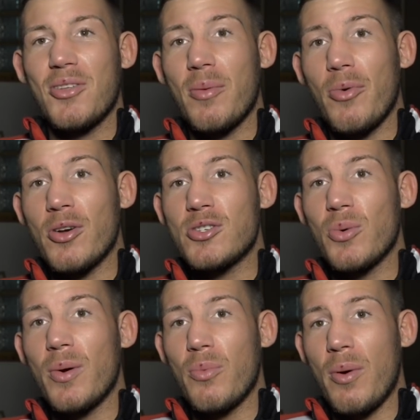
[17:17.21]
get me wrong,
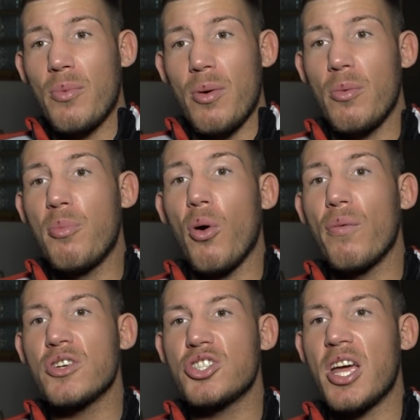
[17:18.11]
so when we're
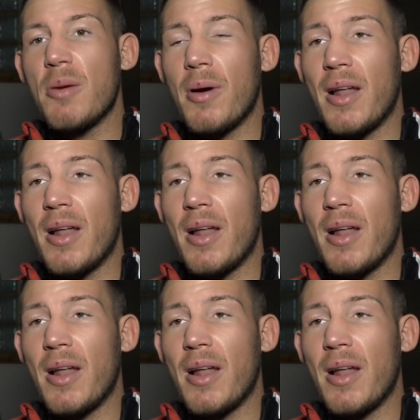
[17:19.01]
both in shape,